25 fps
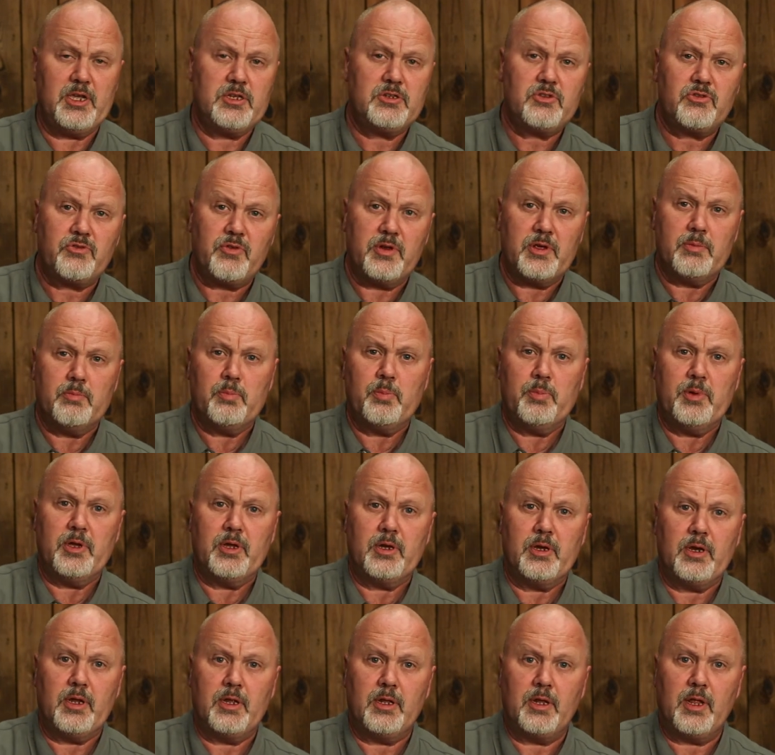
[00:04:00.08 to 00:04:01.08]
shrimp
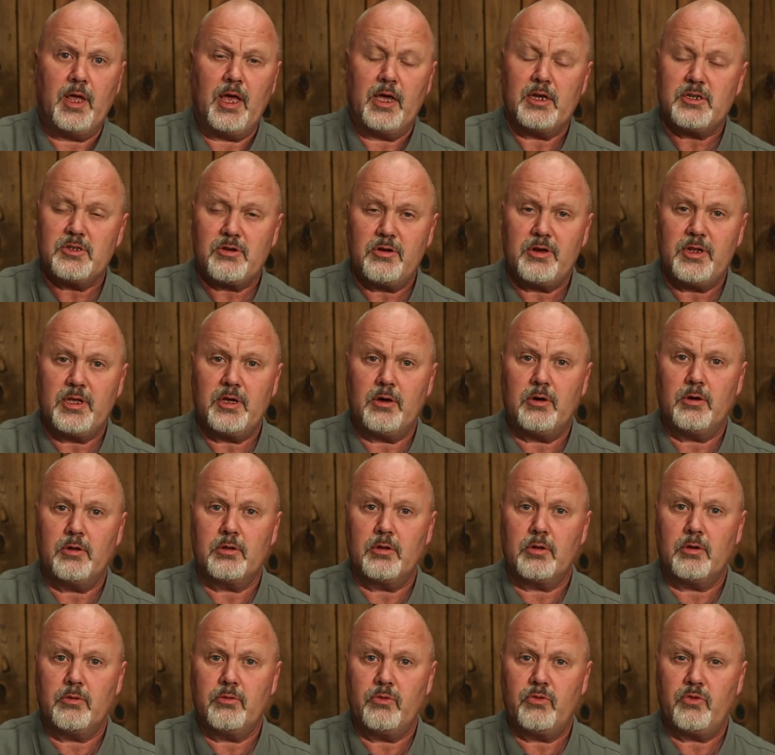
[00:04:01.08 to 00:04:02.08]
and, and actually on,
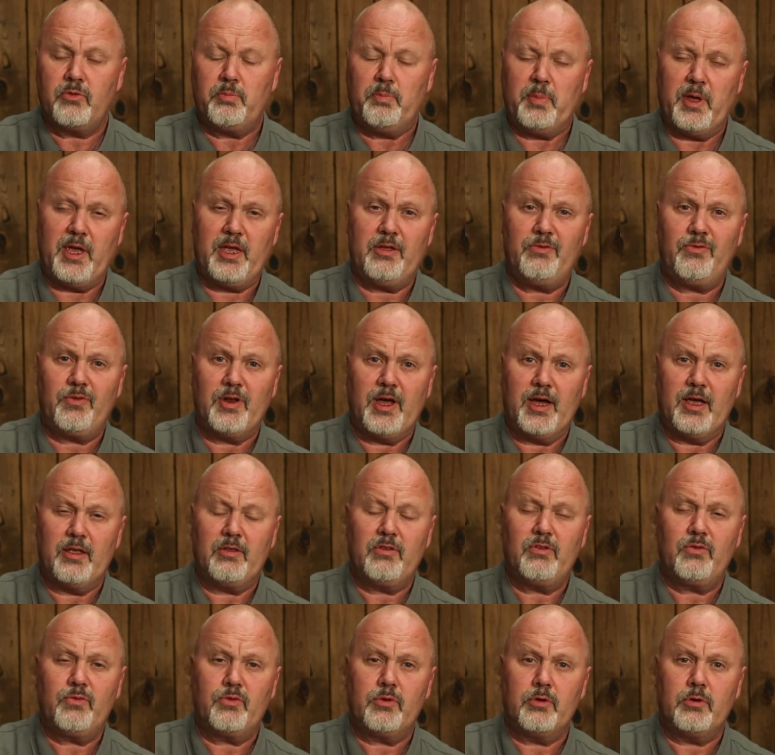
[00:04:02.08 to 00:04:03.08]
on Spey
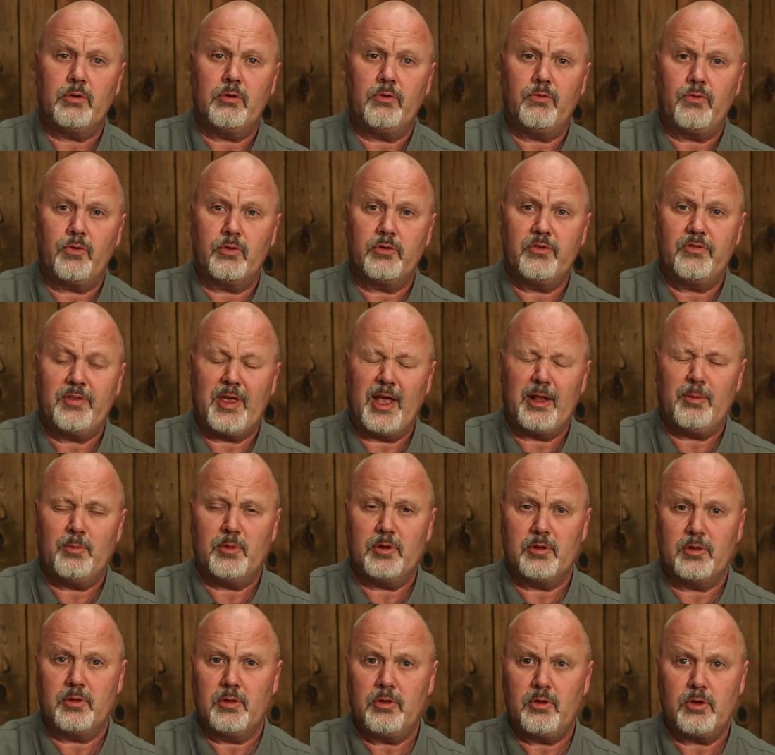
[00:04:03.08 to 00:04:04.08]
flies for, for
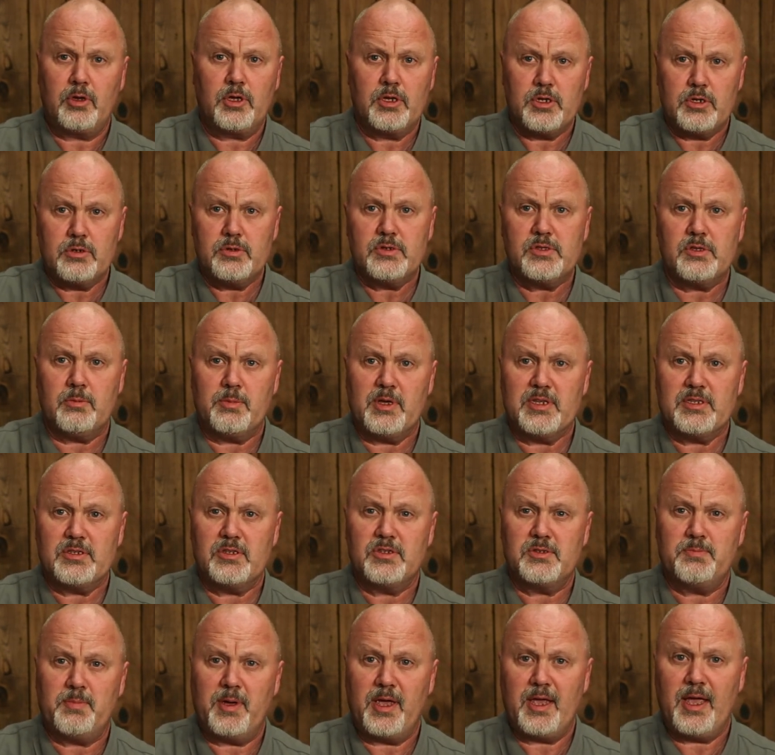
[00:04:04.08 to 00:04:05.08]
salmon, you can use them as a
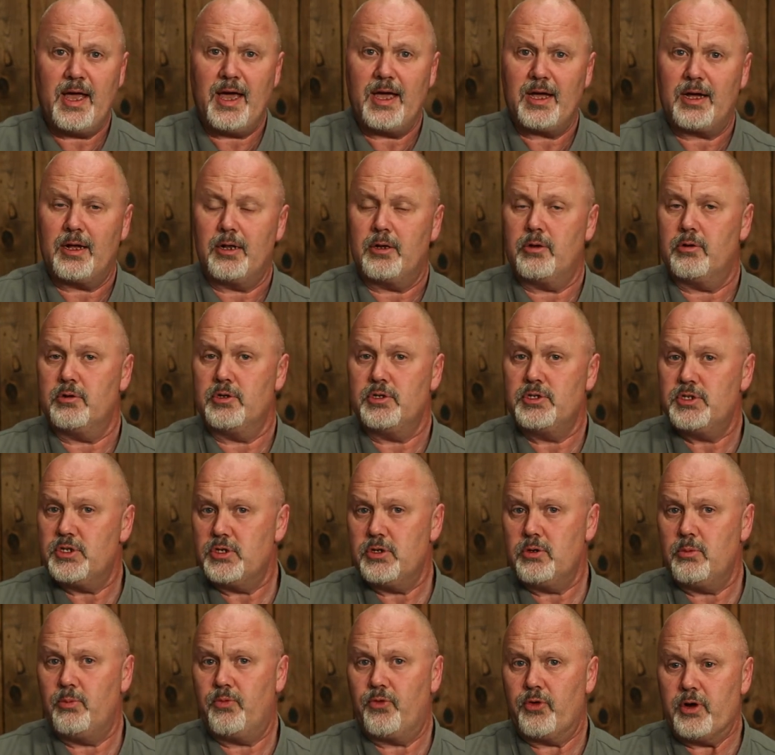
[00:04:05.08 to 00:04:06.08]
Spey hackle on a
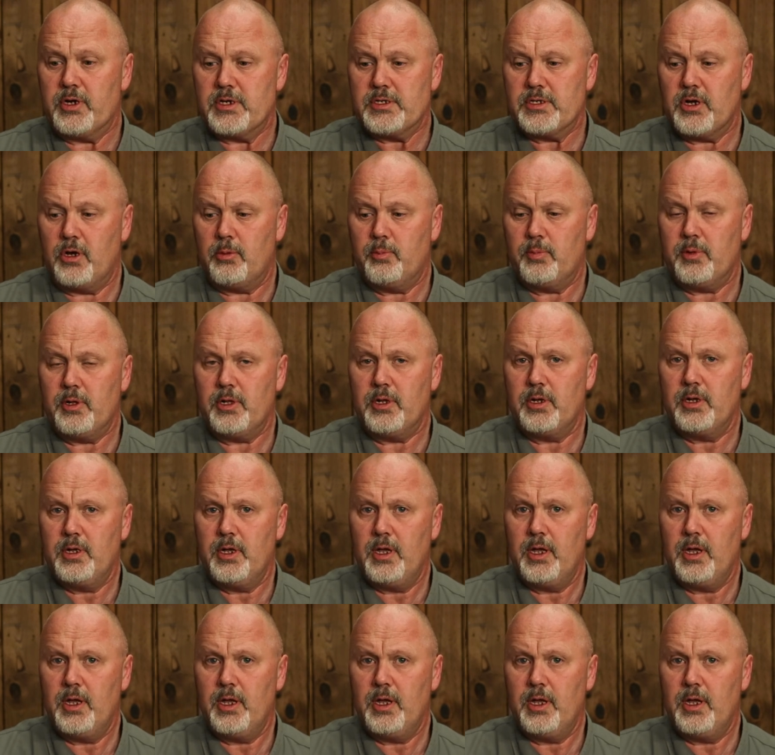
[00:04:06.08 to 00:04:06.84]
tube, for example.